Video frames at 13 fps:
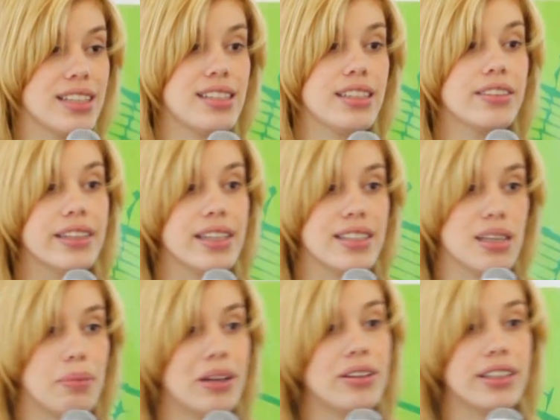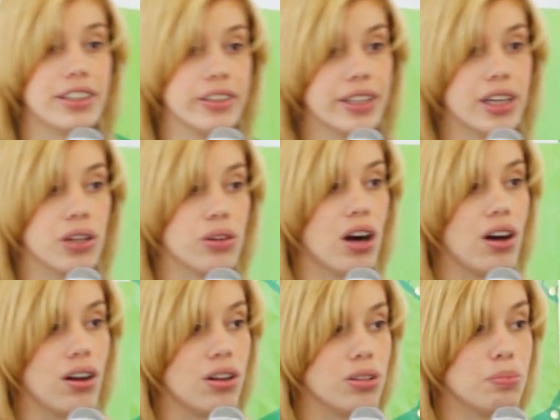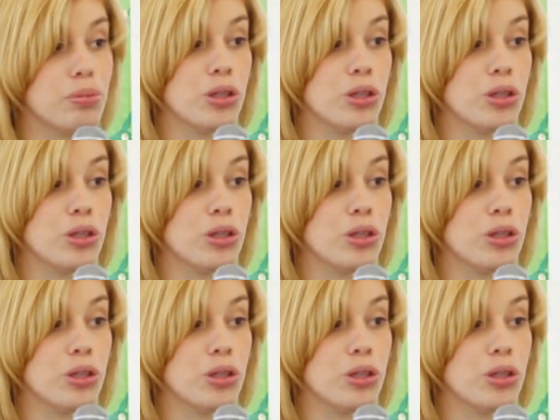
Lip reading: a series about a year ago called